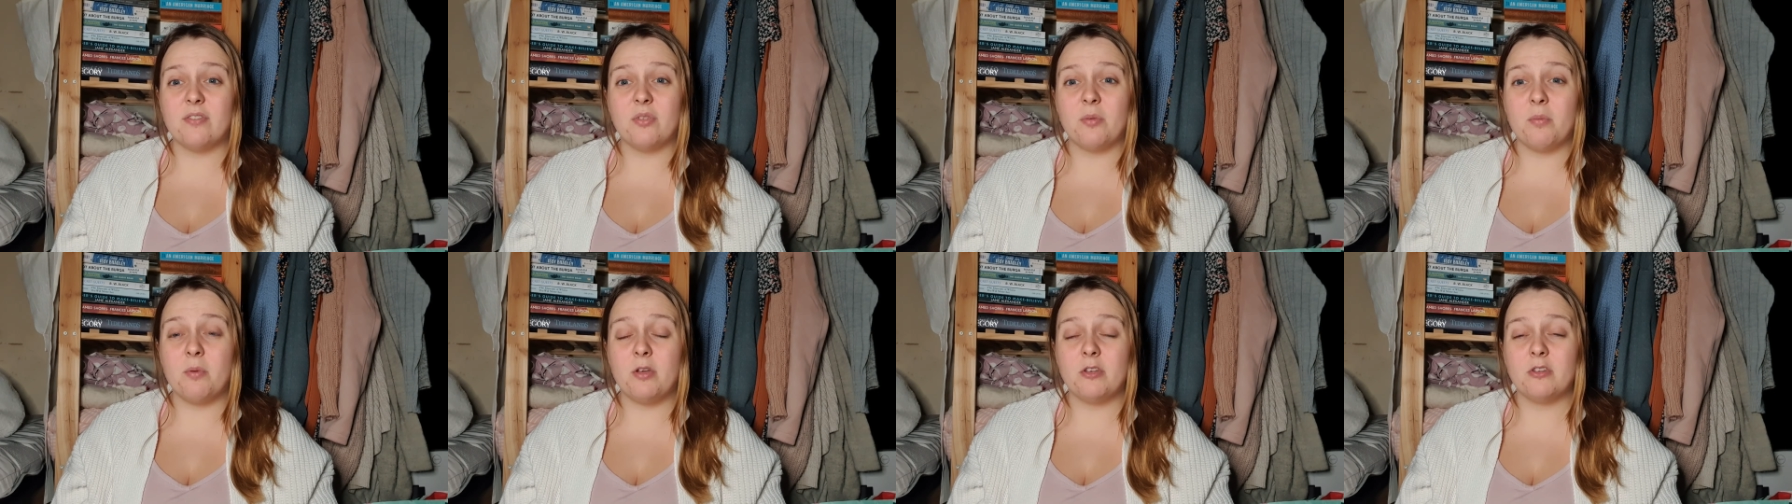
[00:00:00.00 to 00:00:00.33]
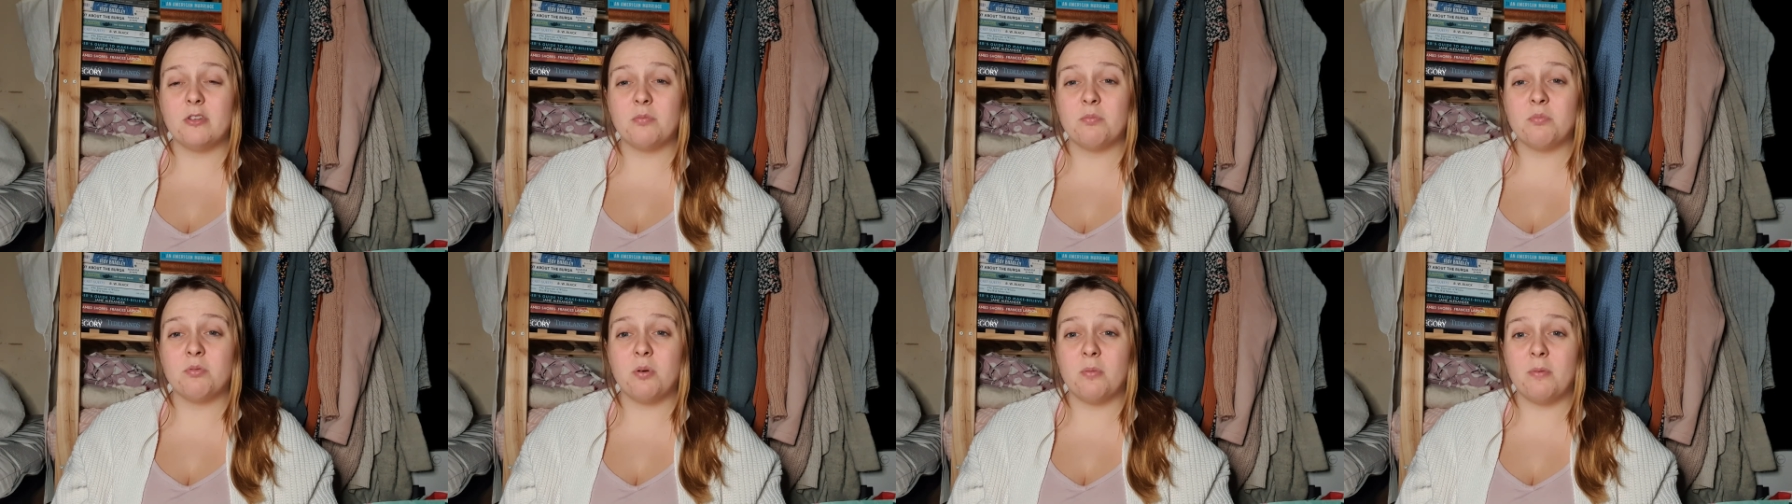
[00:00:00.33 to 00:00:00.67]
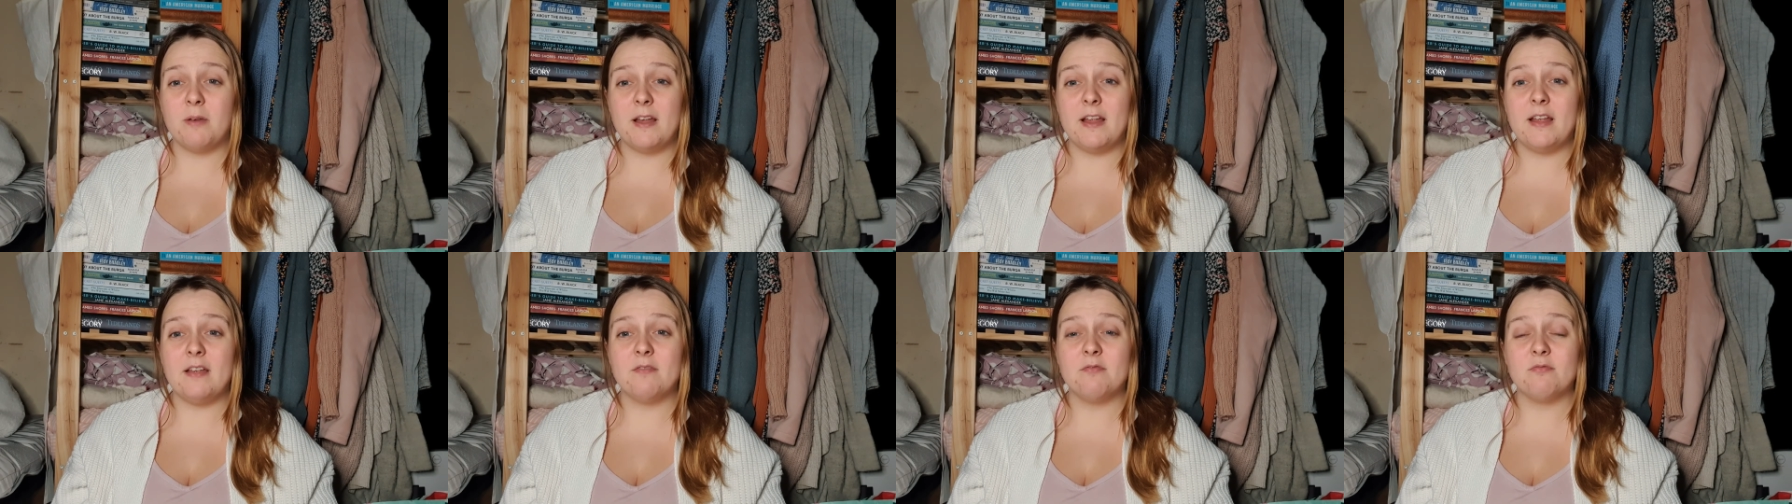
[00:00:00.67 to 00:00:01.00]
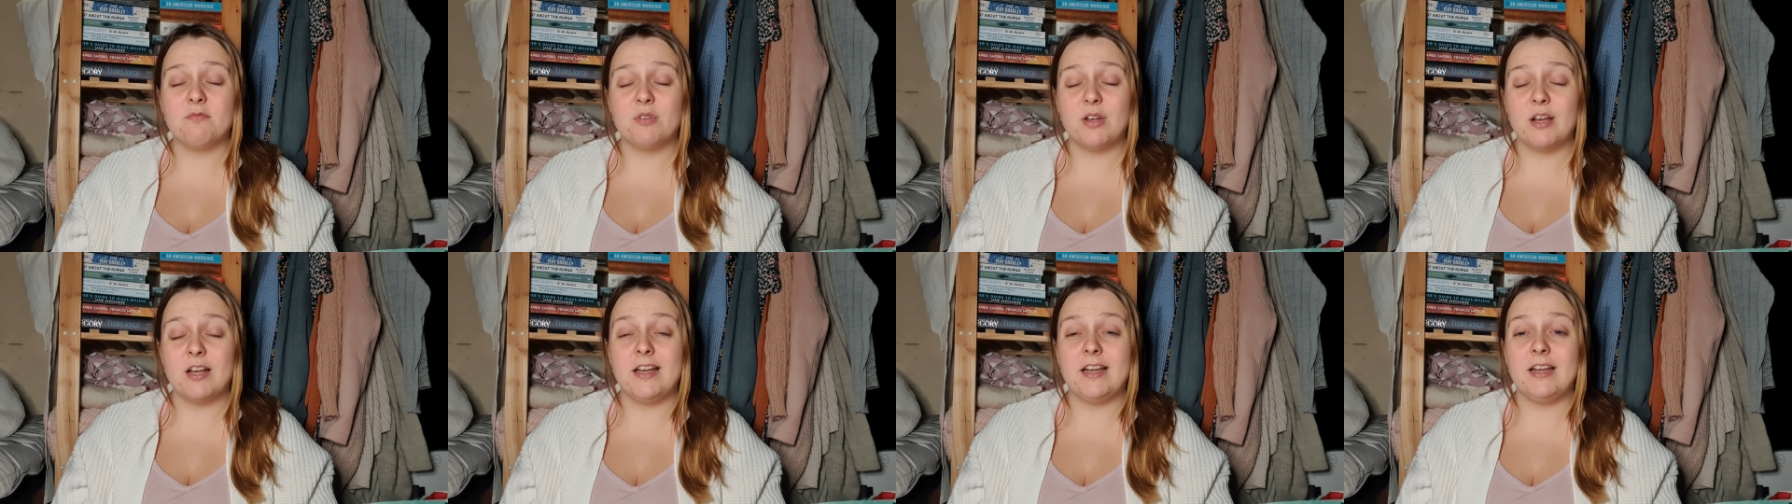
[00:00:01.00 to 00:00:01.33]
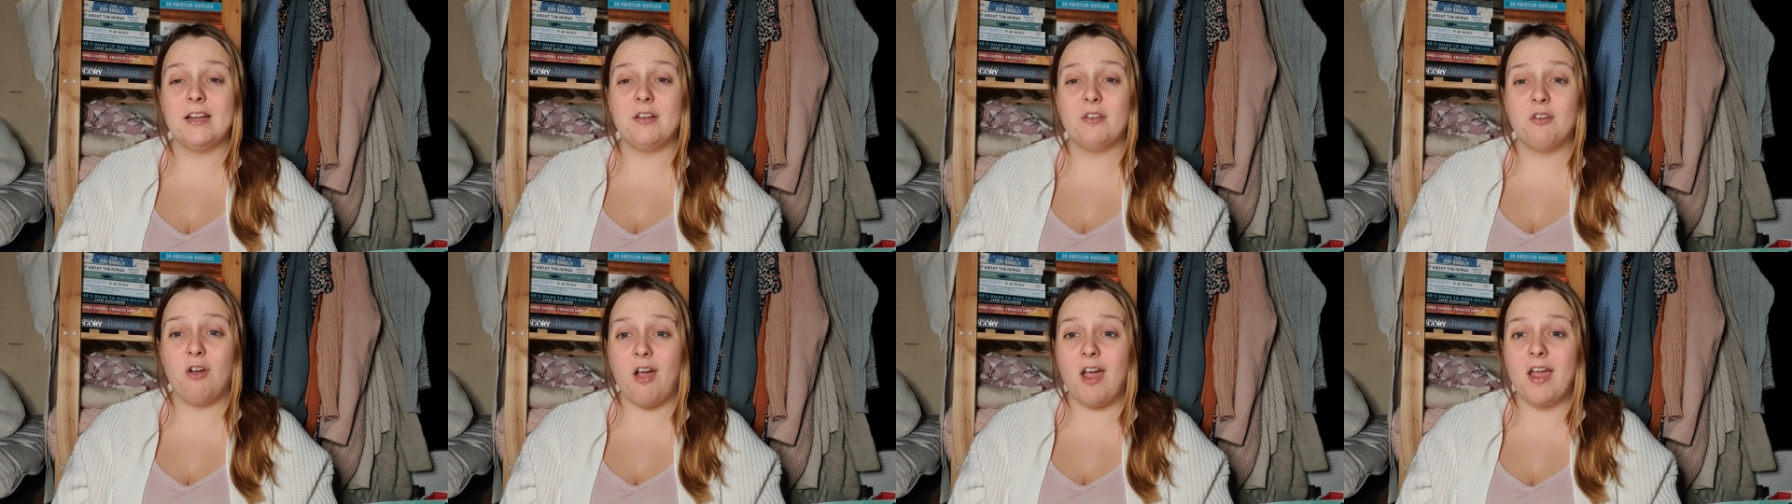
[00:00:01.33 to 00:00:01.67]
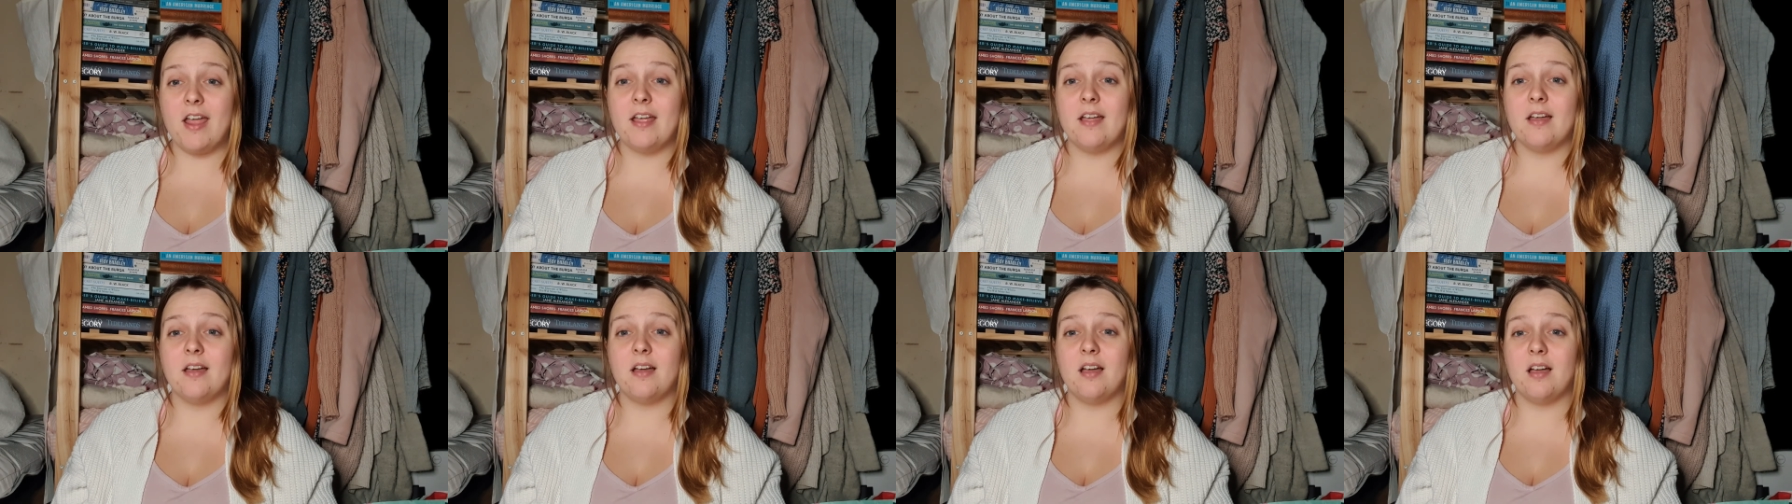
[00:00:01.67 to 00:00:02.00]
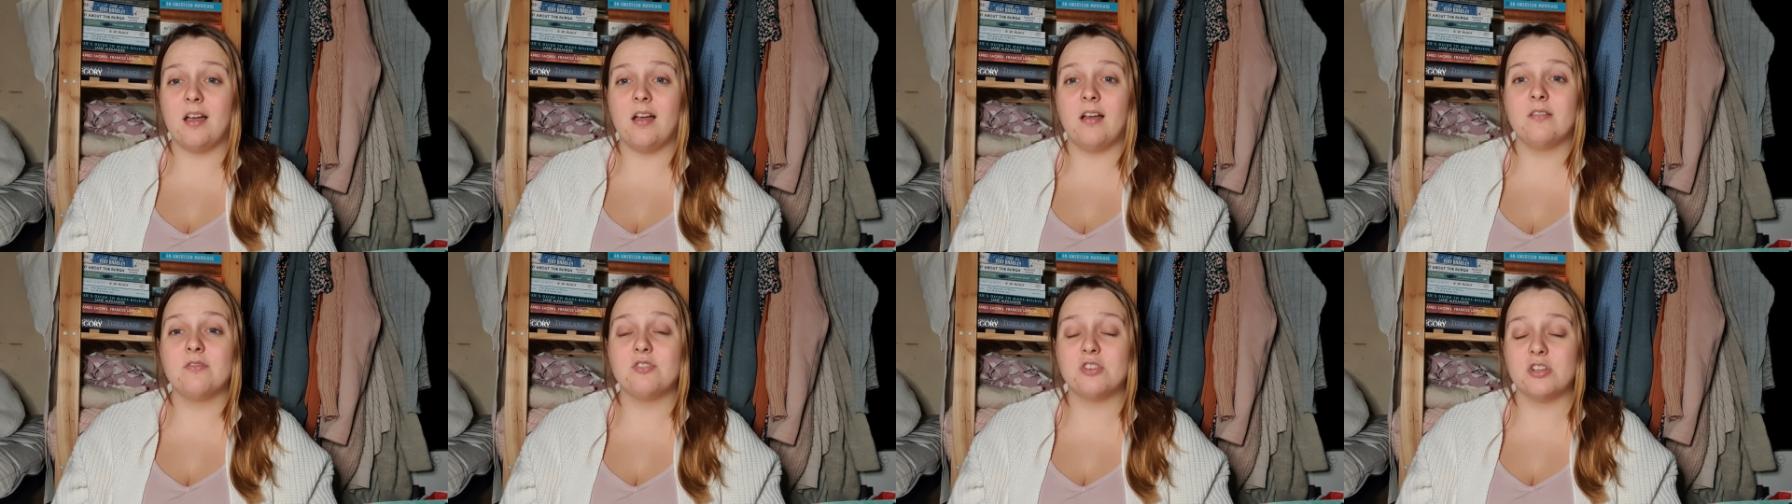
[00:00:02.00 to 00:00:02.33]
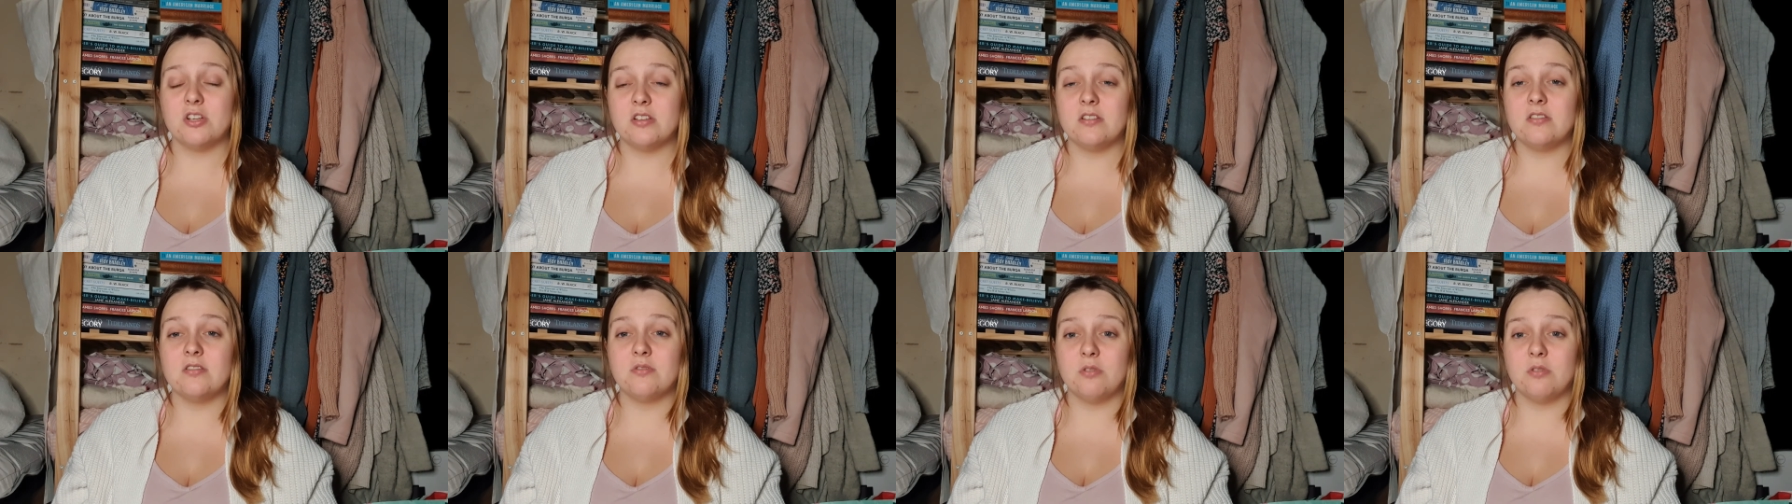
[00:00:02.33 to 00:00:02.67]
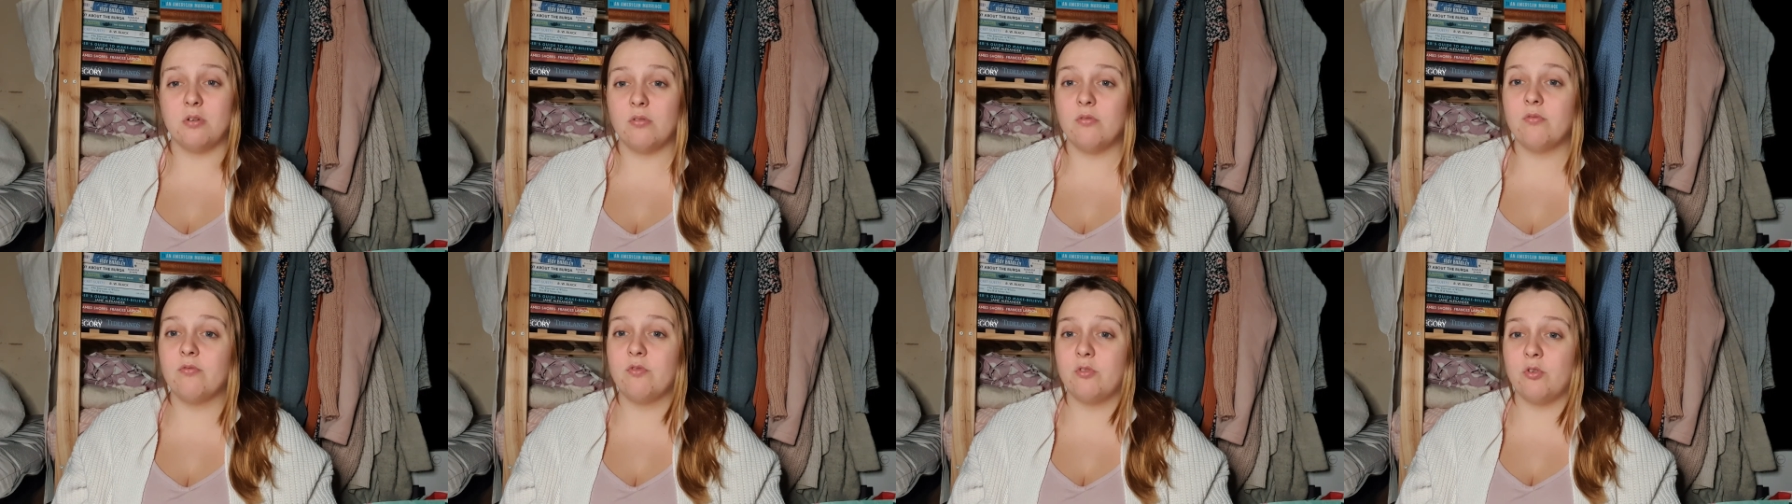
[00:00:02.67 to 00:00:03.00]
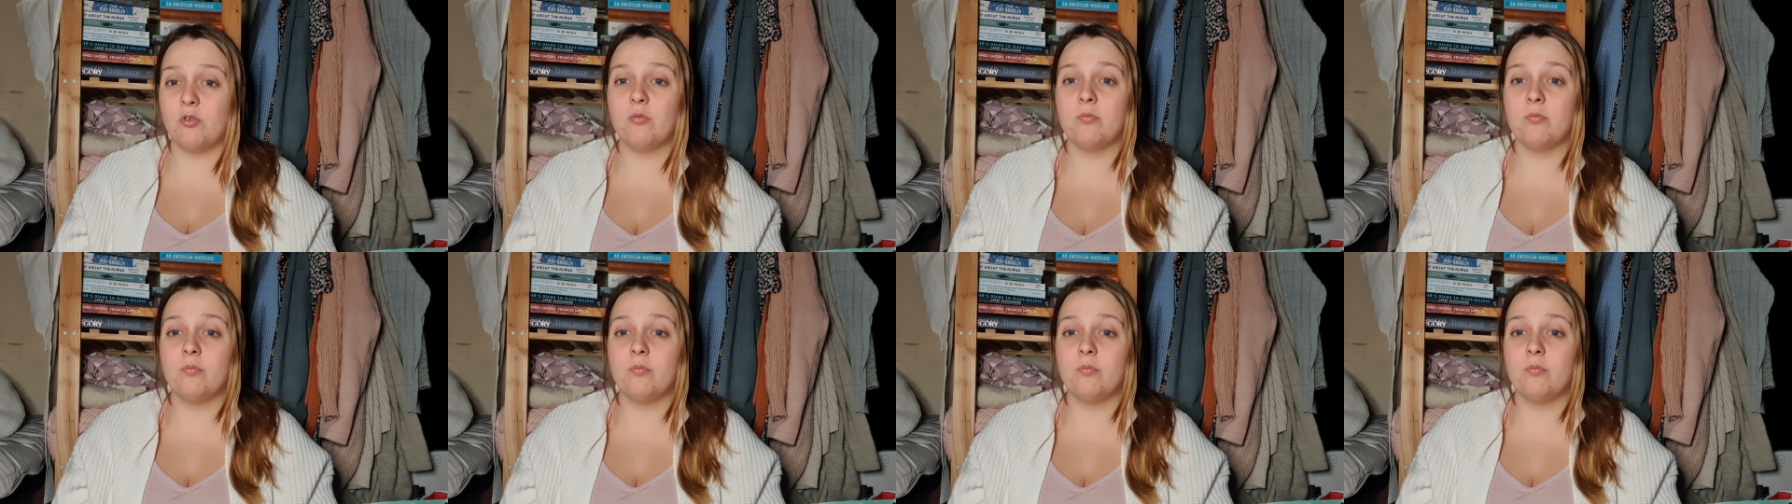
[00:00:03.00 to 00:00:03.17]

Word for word: The books are probably really great, uh, just not for